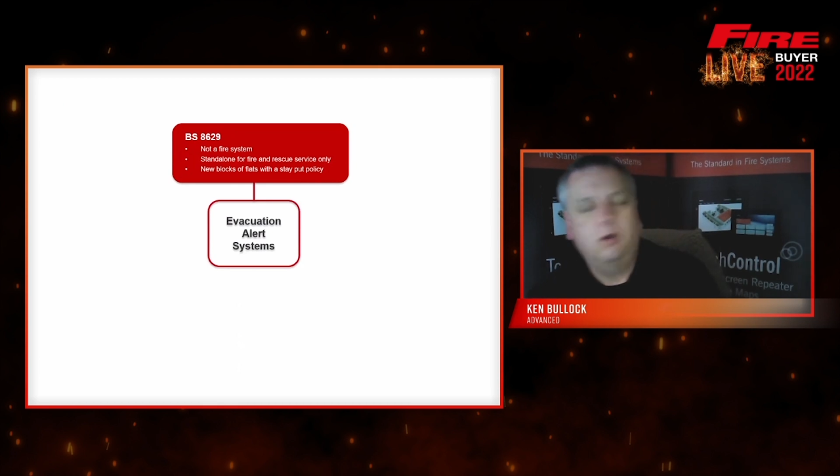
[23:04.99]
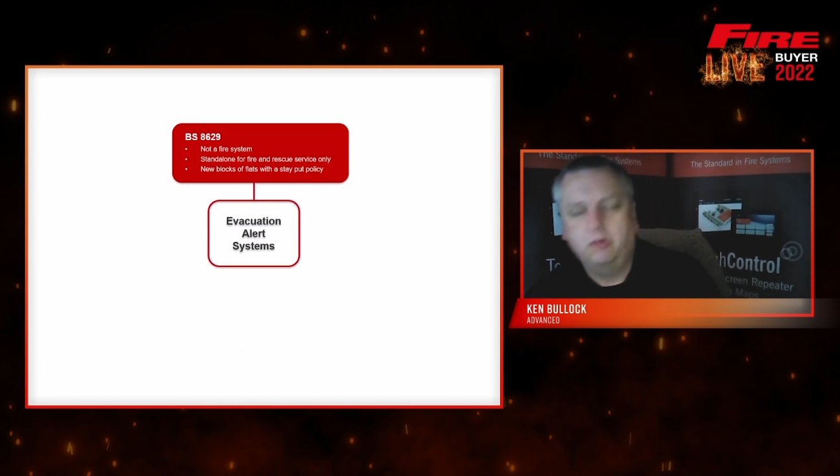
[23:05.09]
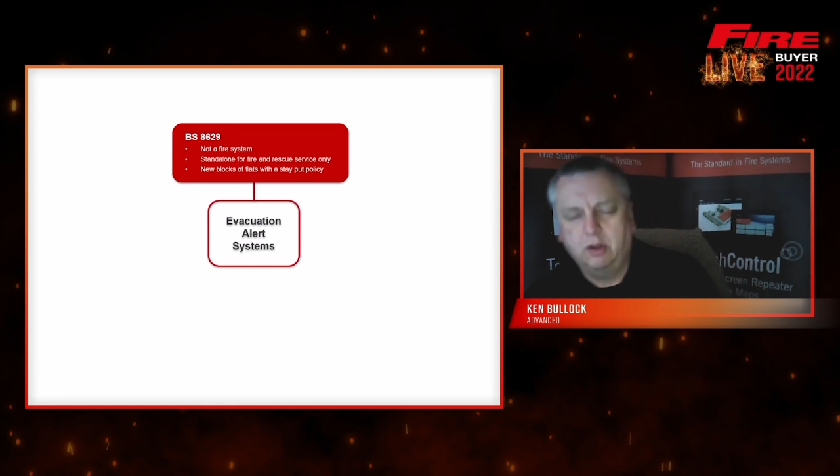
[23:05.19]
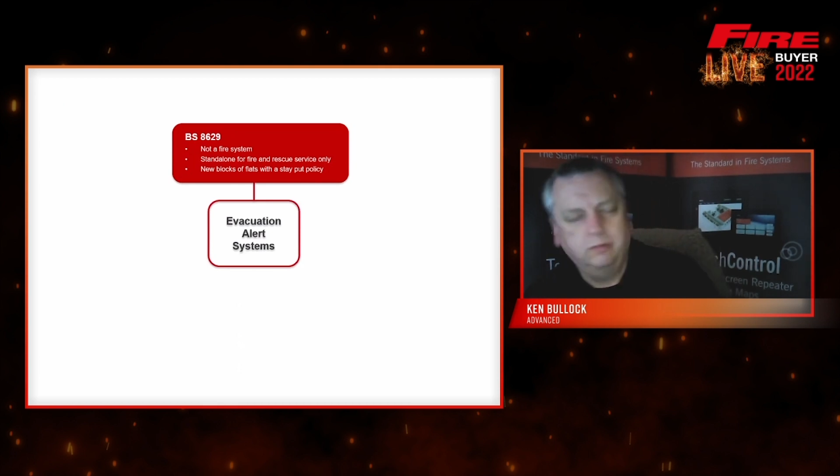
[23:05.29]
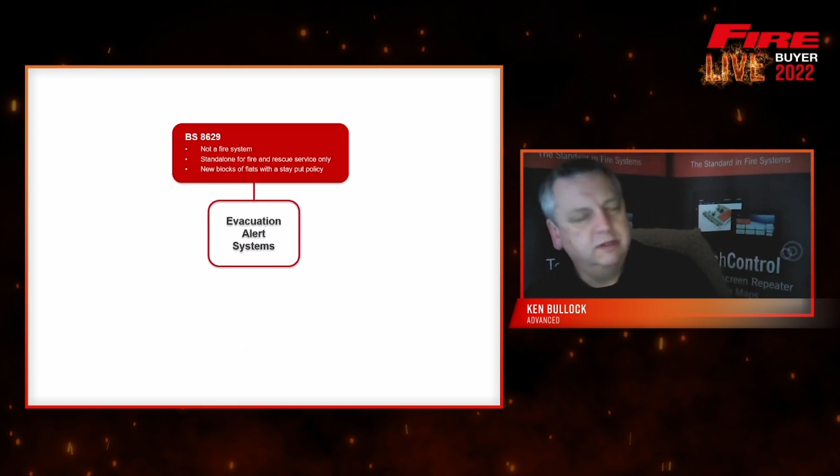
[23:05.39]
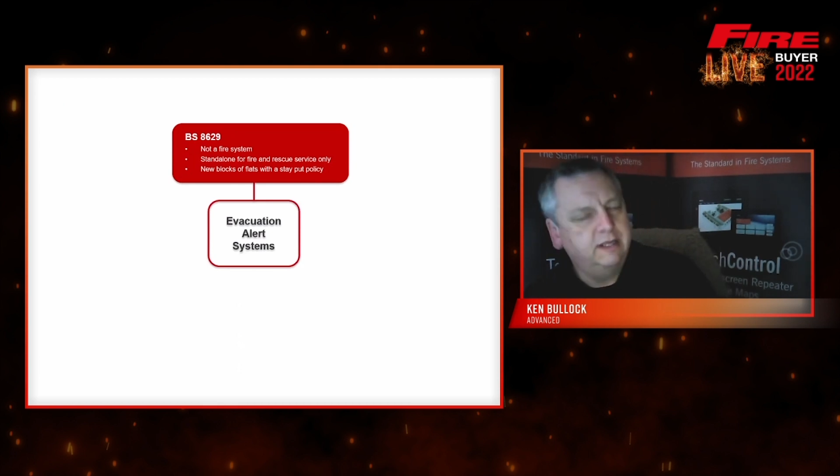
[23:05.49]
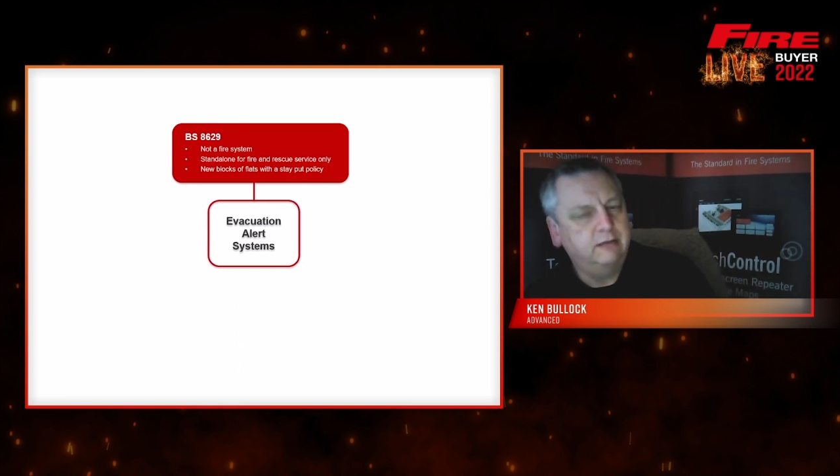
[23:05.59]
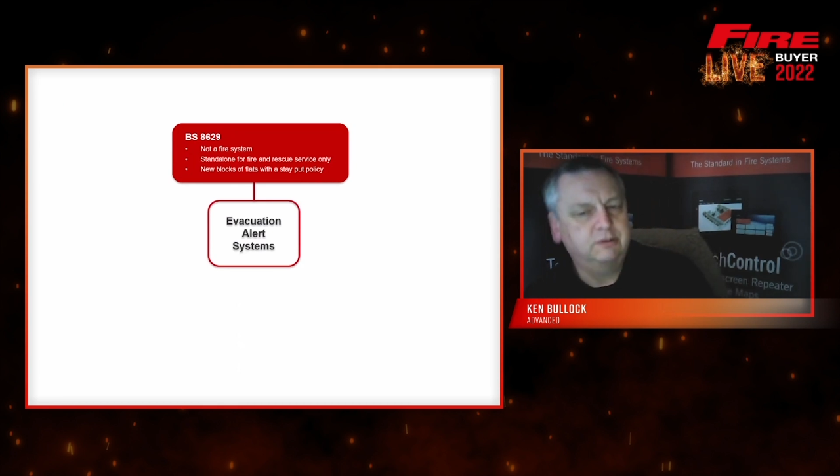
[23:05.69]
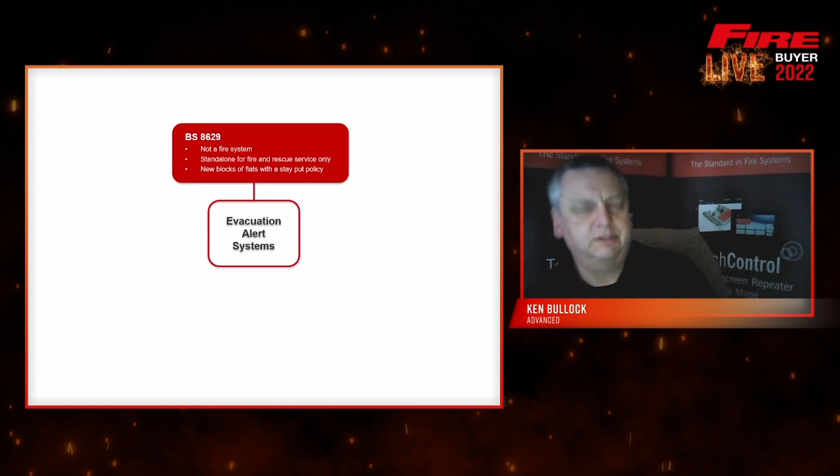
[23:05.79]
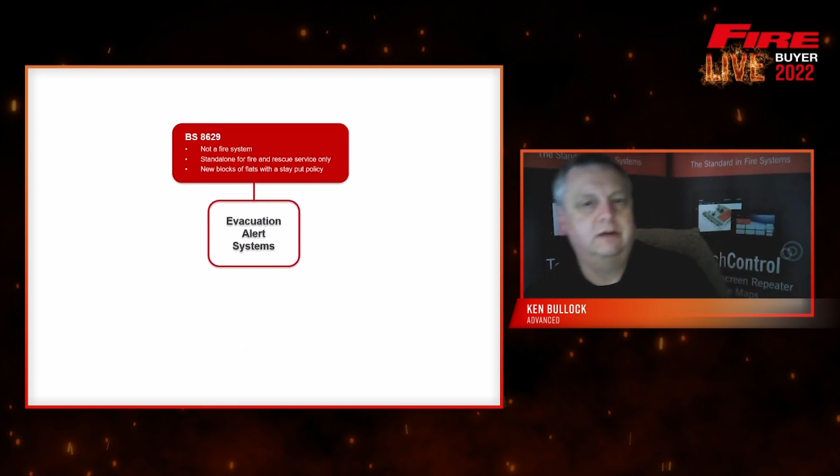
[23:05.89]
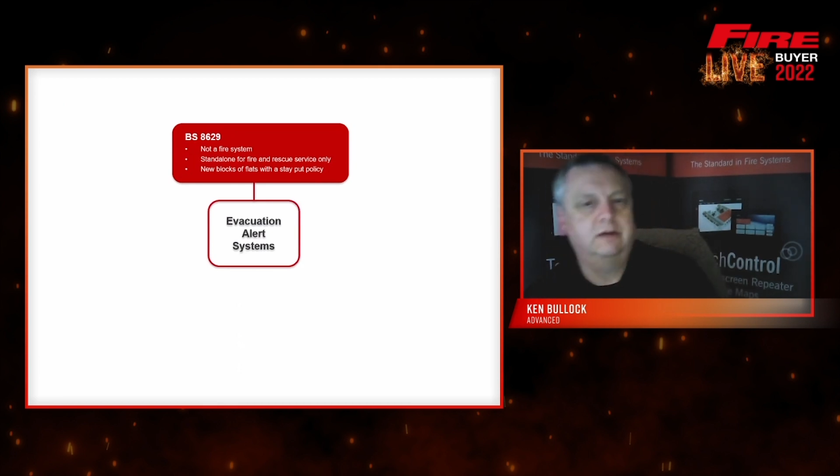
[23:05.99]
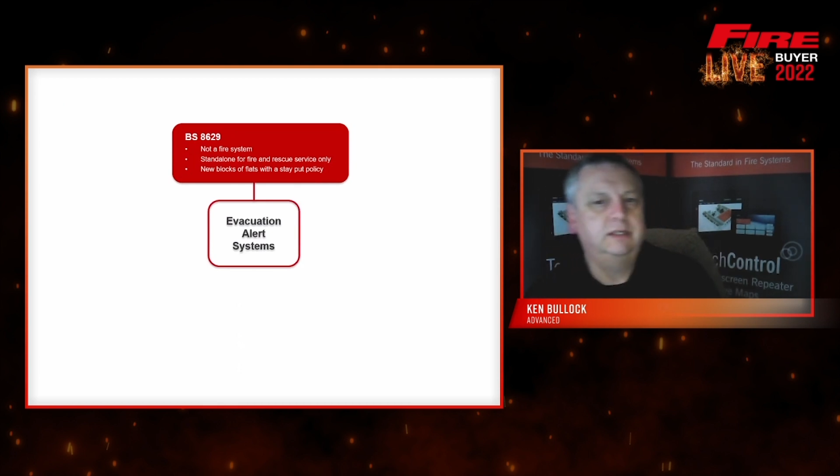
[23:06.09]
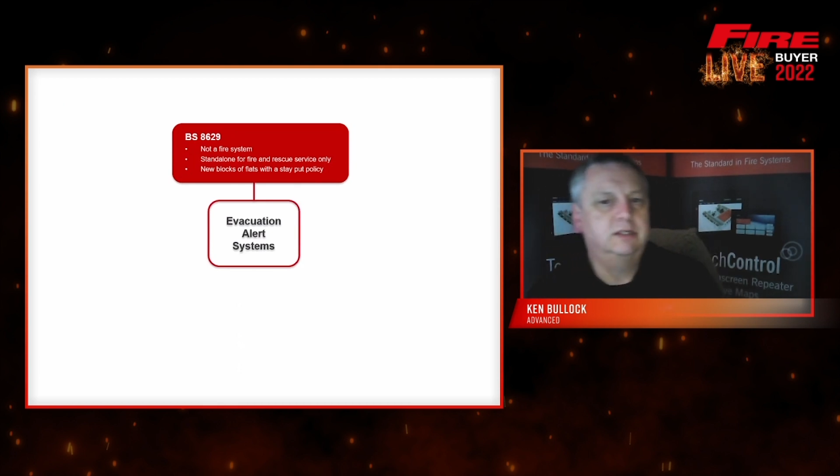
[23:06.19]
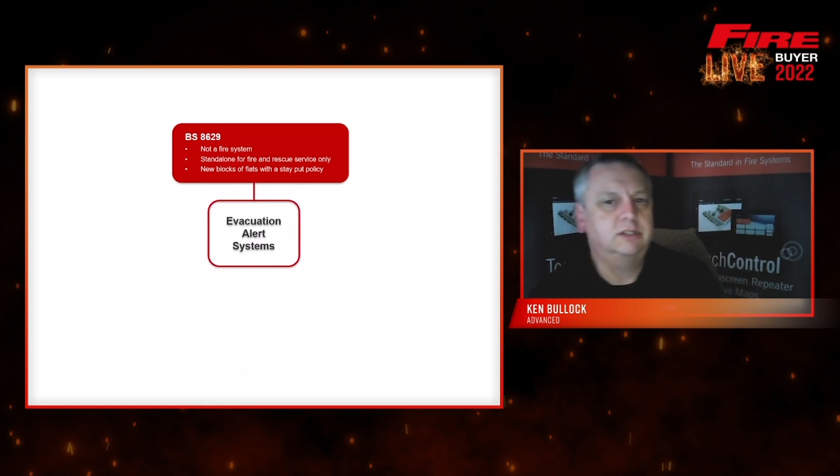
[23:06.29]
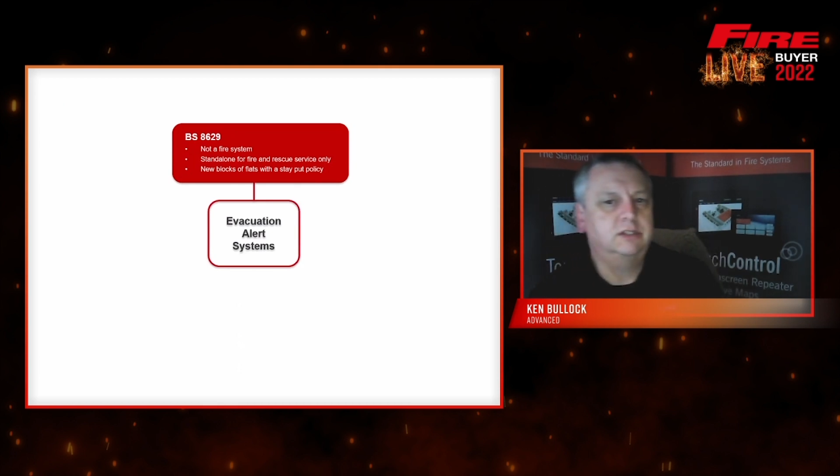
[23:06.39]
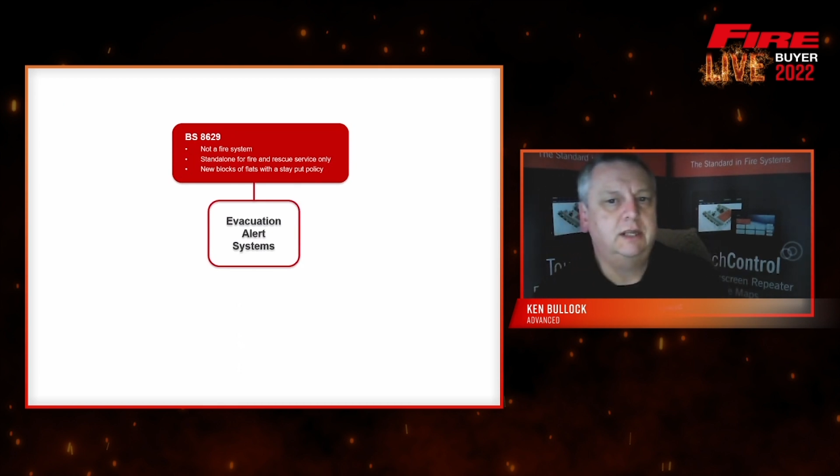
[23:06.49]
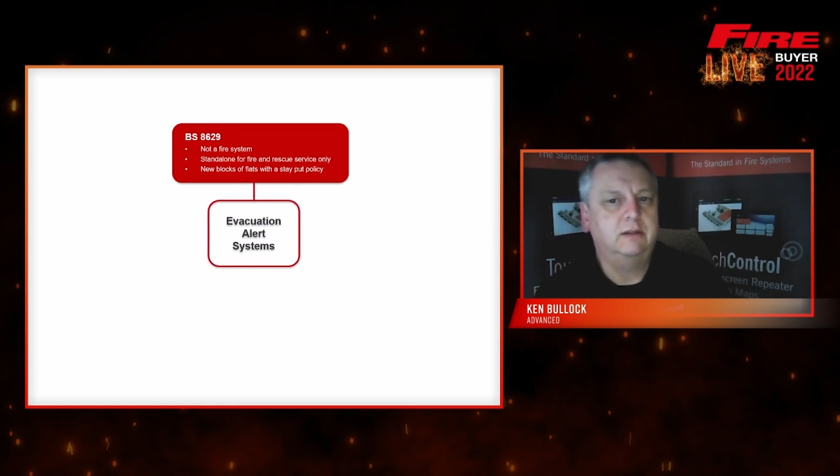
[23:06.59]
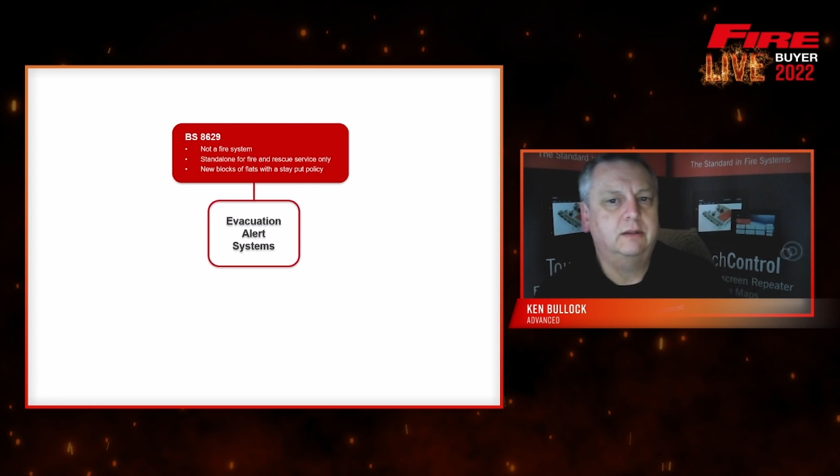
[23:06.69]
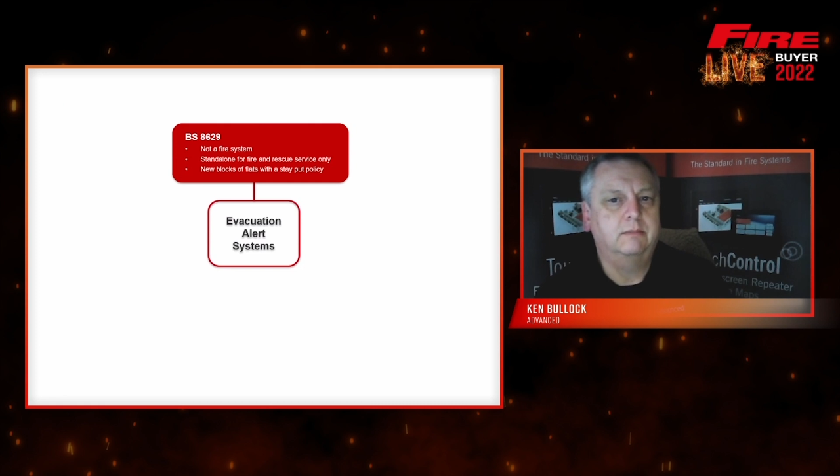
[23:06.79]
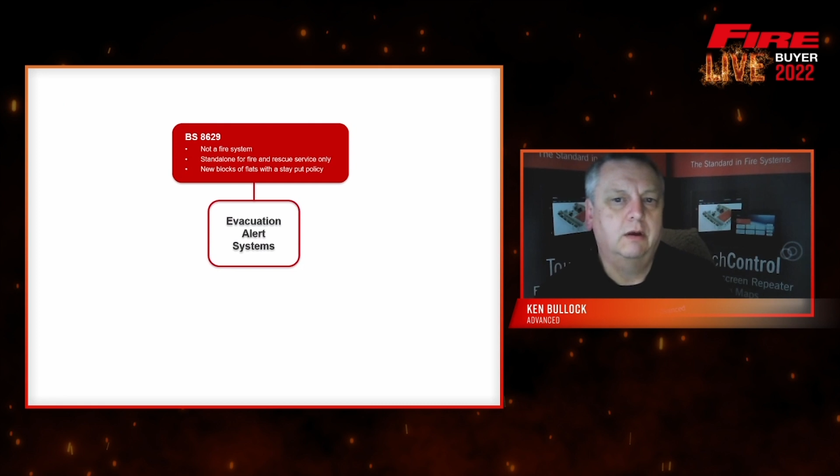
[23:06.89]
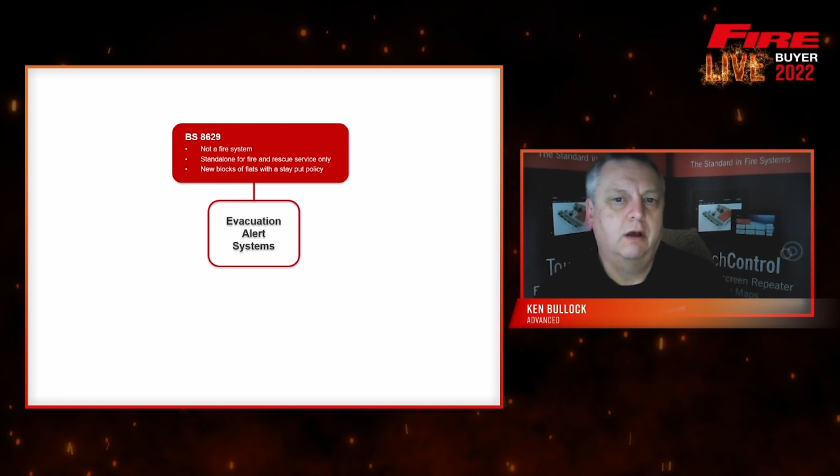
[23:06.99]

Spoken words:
although we're now starting to see them